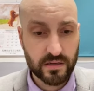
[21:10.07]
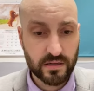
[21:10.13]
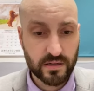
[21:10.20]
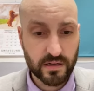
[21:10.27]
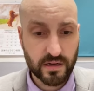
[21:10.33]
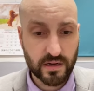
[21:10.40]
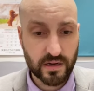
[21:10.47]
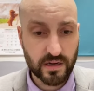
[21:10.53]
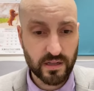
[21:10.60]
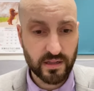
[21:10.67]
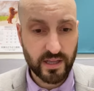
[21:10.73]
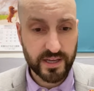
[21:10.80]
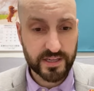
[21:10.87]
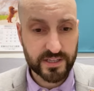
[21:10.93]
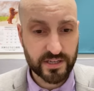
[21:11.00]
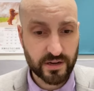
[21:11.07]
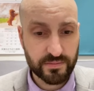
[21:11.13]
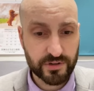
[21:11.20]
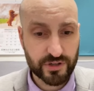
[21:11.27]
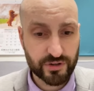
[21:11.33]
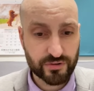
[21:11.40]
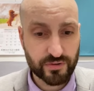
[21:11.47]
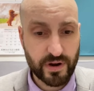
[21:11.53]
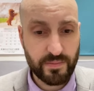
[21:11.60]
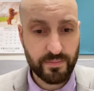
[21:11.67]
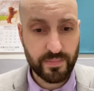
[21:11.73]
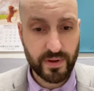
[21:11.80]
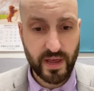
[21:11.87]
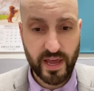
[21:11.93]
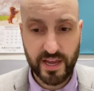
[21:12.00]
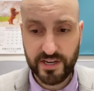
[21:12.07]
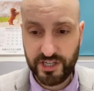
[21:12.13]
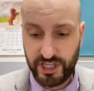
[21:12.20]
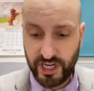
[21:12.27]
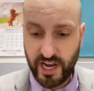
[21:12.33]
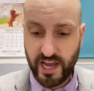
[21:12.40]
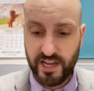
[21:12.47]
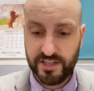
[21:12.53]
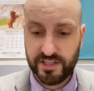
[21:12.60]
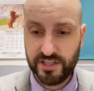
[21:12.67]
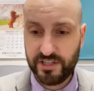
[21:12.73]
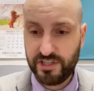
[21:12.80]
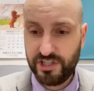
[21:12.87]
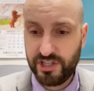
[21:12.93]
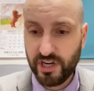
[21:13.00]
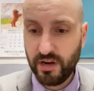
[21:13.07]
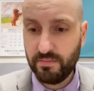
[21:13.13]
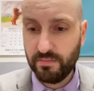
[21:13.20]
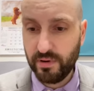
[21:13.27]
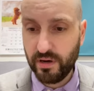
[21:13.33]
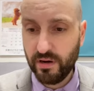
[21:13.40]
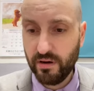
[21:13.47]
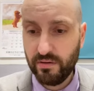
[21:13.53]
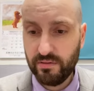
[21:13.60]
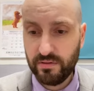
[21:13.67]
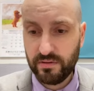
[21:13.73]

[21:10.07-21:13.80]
Like some shrimp and jets is Jumbo.